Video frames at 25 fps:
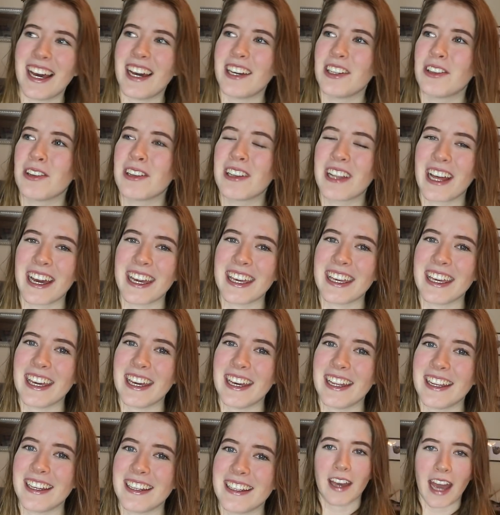I don't like
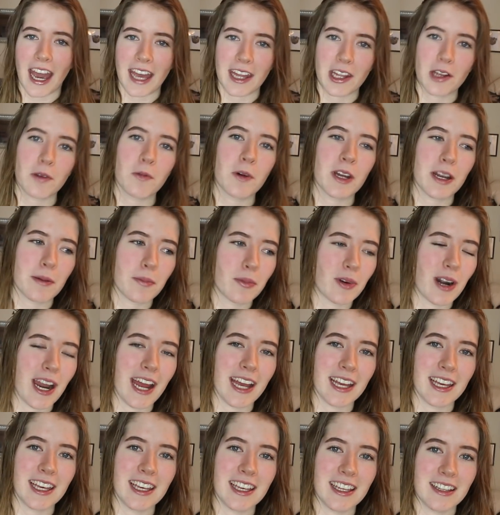it. I don't want to
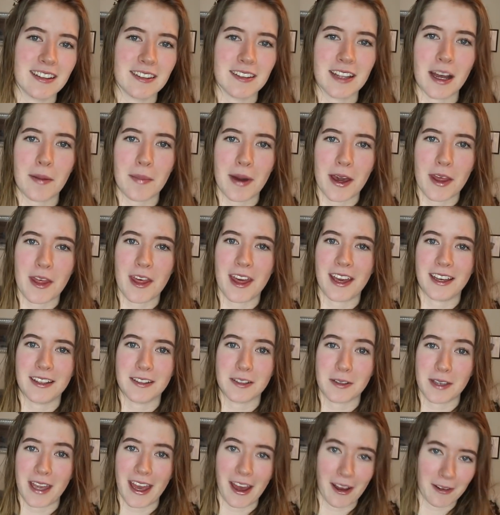brag. It's not my thing.
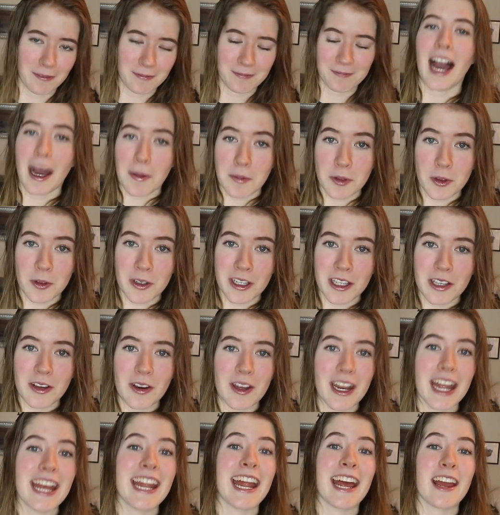So yeah, I'm doing
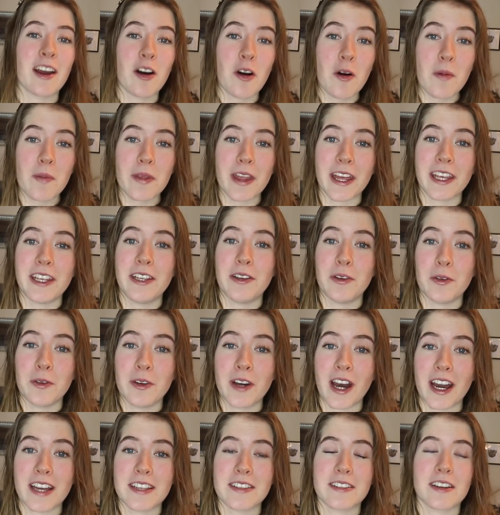good and I hope that you
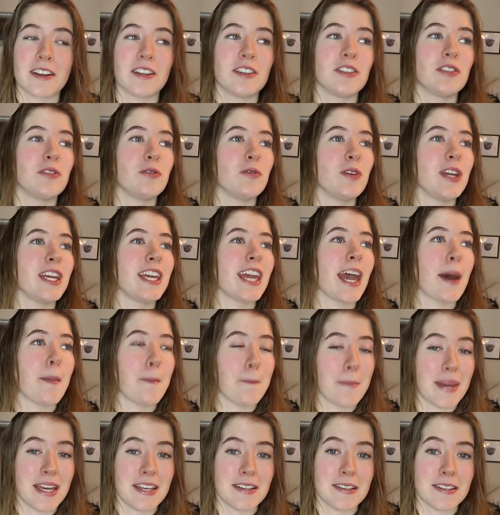guys are doing
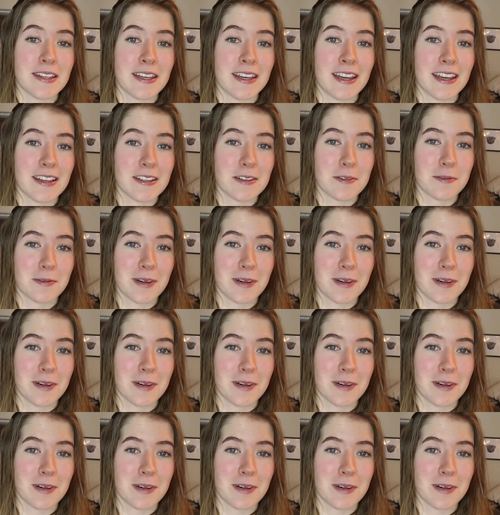amazing as